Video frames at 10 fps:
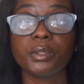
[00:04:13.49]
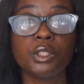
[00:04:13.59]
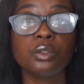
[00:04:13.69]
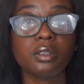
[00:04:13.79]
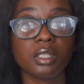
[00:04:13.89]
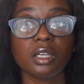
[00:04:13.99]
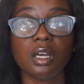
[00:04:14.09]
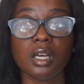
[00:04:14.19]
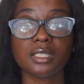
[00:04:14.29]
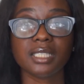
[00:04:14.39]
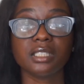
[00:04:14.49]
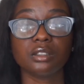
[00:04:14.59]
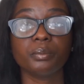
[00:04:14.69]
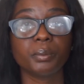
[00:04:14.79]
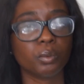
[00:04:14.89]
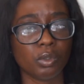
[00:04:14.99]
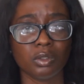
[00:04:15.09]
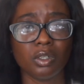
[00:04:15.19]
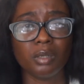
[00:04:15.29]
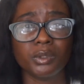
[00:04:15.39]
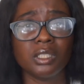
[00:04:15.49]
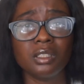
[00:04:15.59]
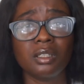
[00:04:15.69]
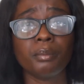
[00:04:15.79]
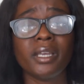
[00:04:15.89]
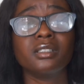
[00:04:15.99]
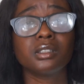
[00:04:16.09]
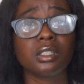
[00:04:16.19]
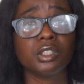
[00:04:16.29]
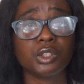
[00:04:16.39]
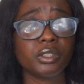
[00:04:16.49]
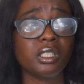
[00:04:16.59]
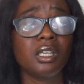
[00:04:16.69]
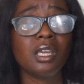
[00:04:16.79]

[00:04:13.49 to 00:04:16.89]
do you think us as young people want to come to another man's country